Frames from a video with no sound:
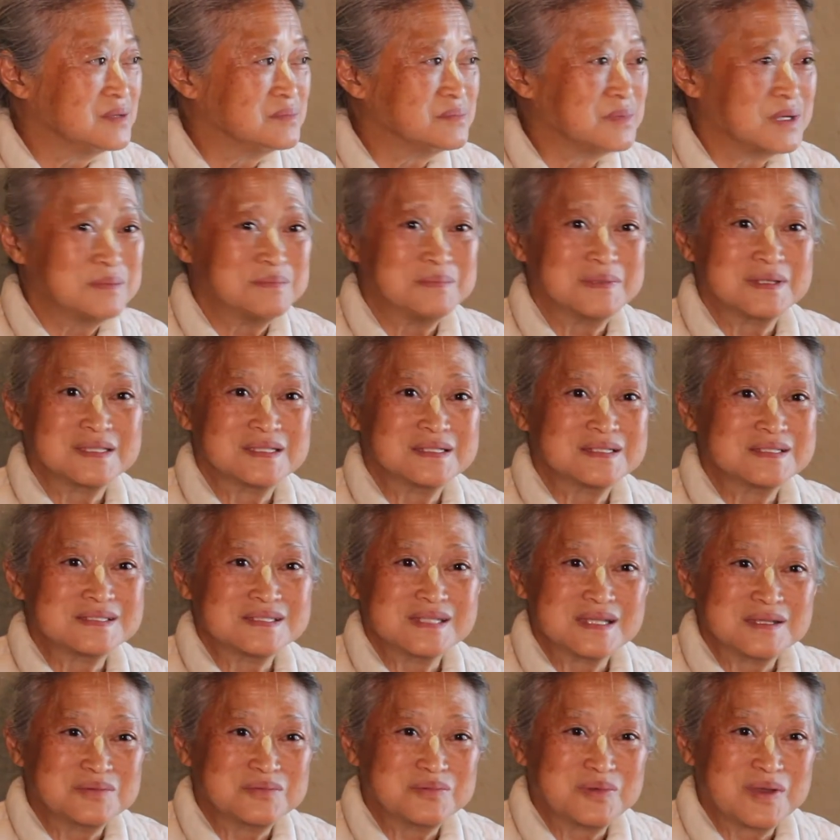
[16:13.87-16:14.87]
My mother
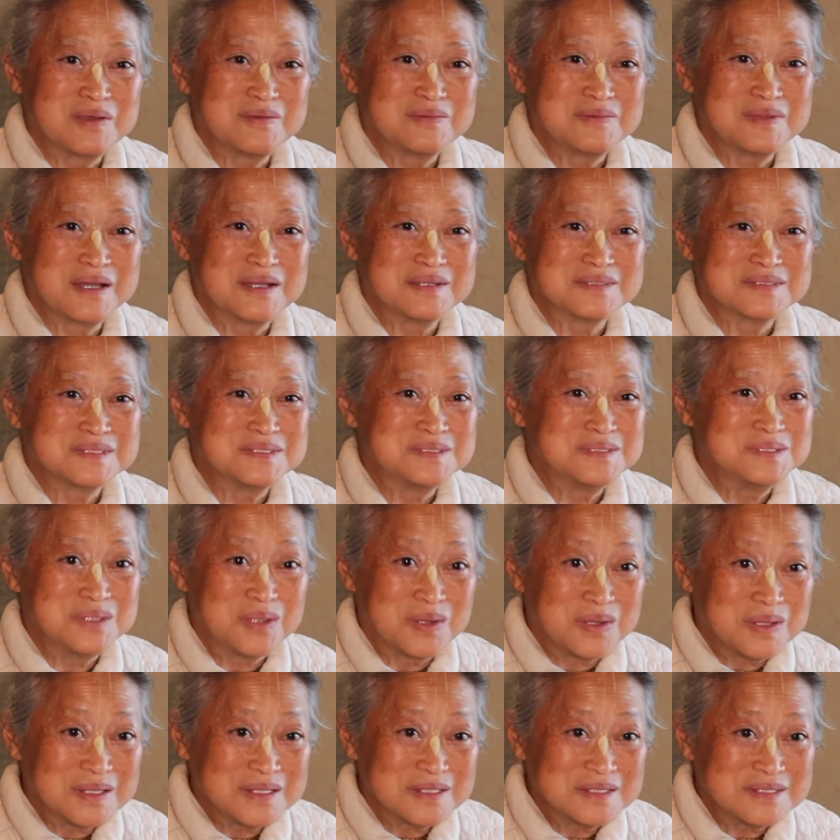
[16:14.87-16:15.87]
sent
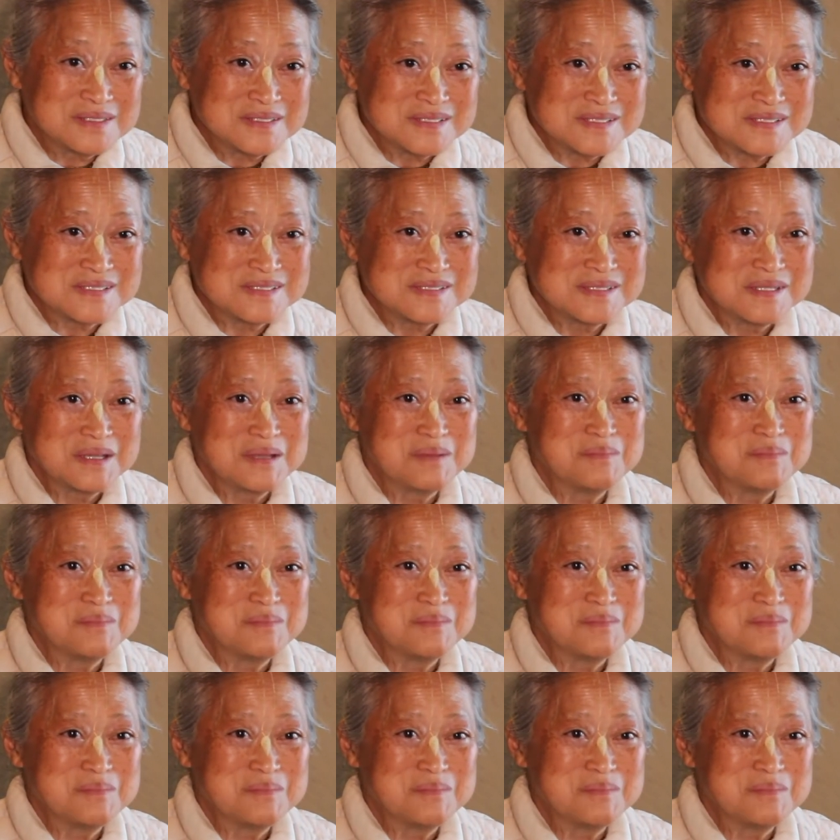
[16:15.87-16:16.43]
$5,000